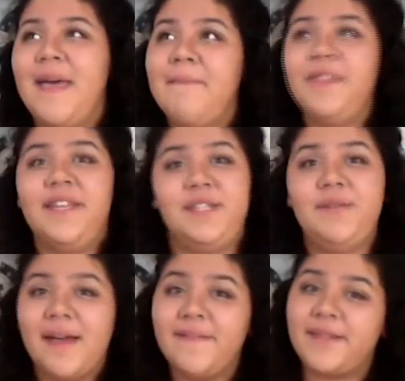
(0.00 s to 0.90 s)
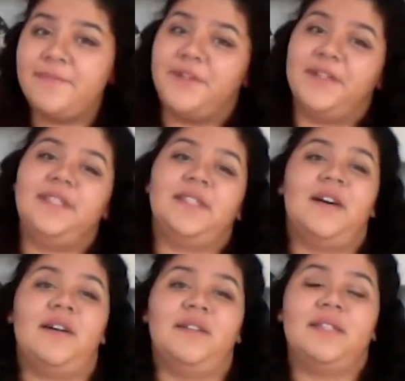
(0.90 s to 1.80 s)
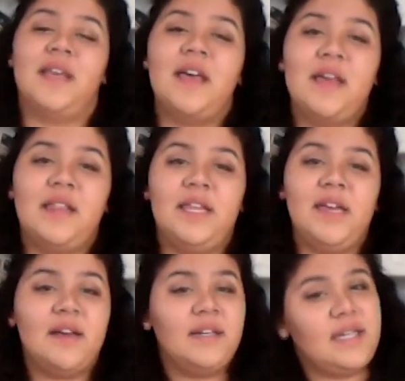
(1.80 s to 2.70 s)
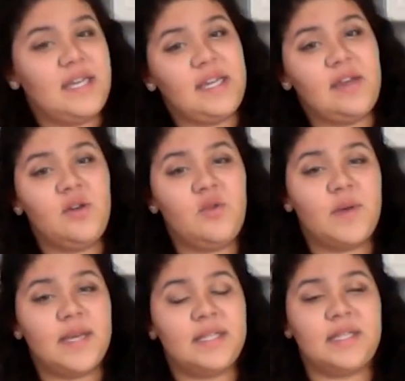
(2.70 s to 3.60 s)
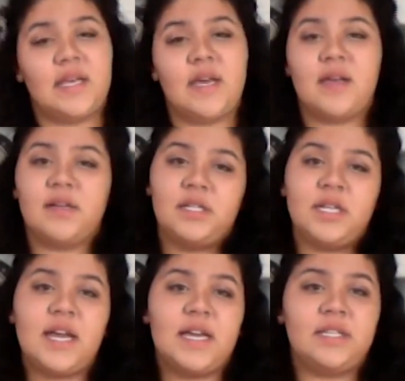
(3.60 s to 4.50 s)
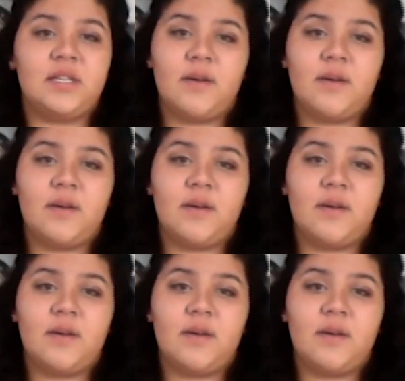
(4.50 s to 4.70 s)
But they do have some good songs. Lee Hong-ki, who was Shinai's